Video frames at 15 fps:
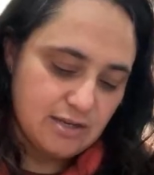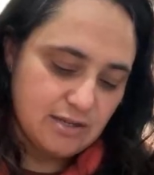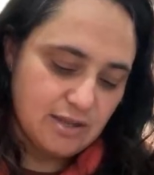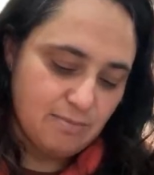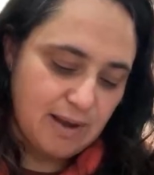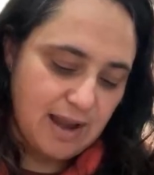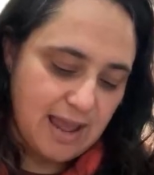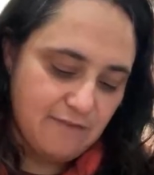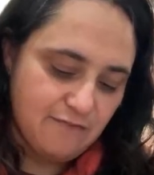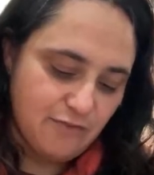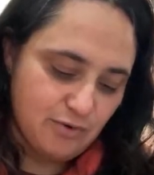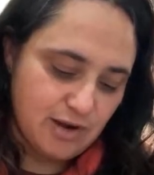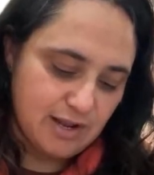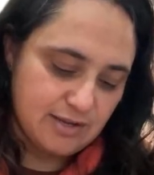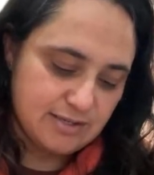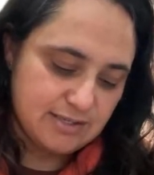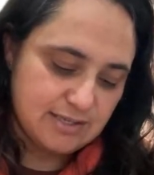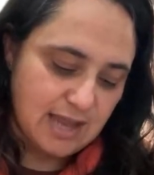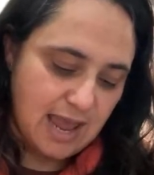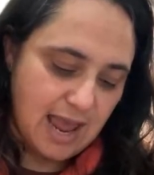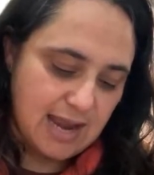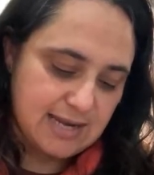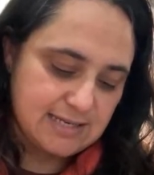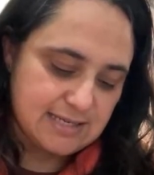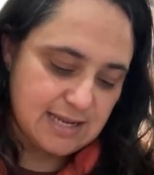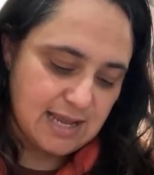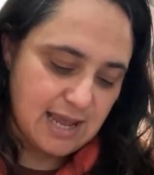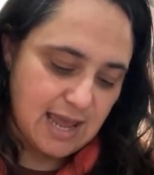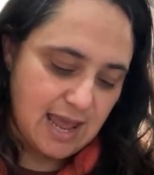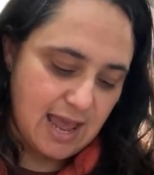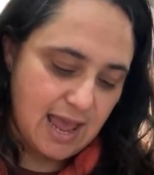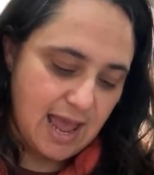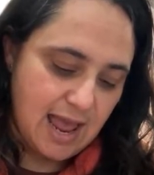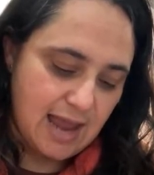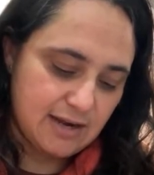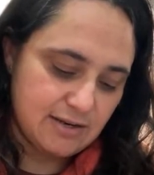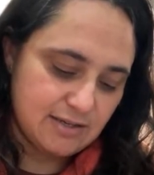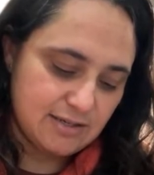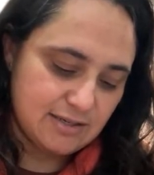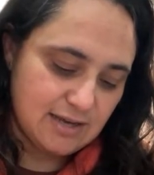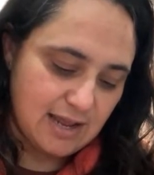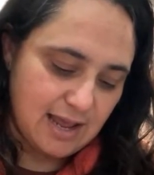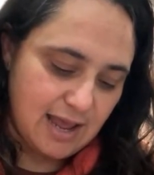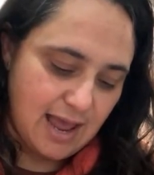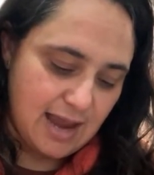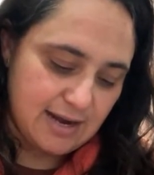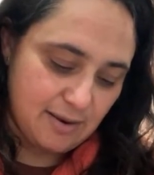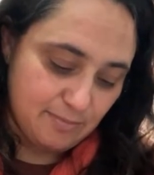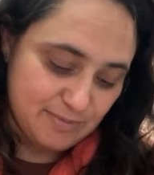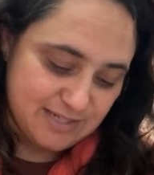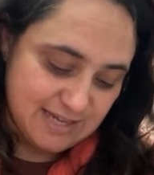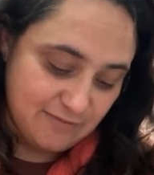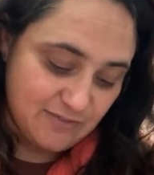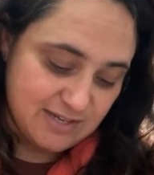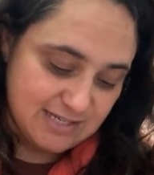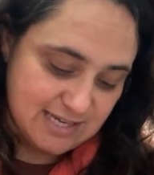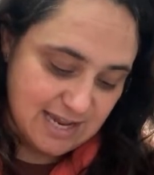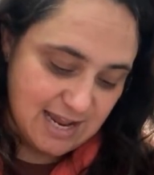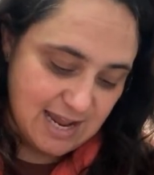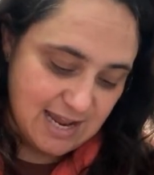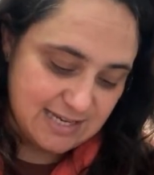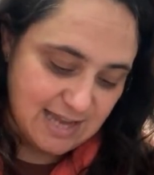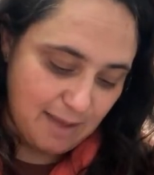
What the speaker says: the playfulness and adaptivity